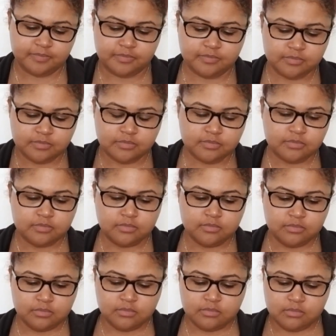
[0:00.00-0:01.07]

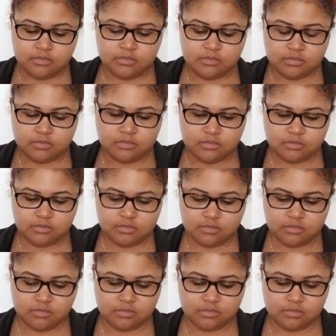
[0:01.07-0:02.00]
(silence)